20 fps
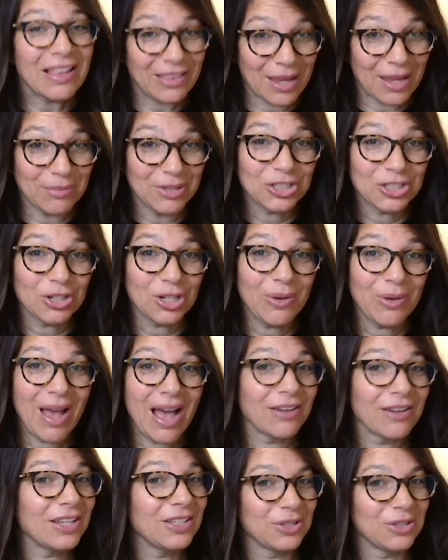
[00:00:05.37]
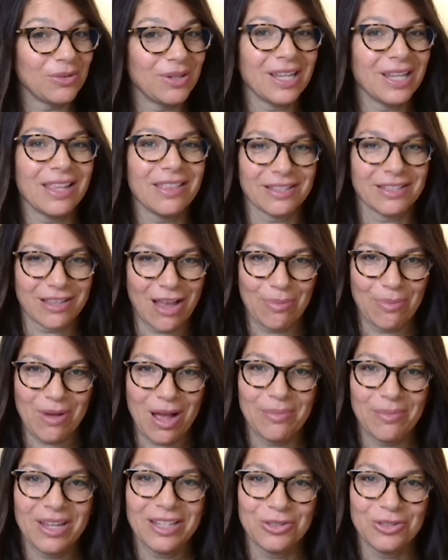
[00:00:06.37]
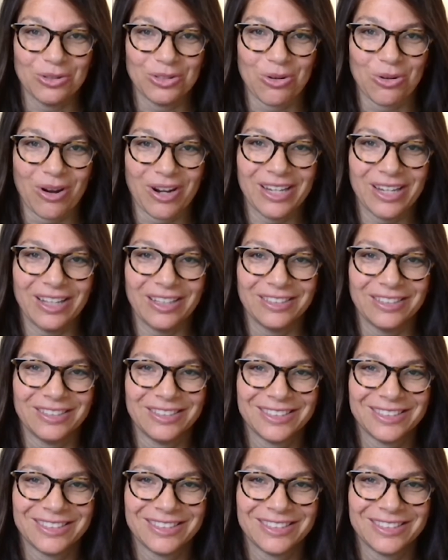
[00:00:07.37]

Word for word: Let me show you how to do it in this upcoming tutorial.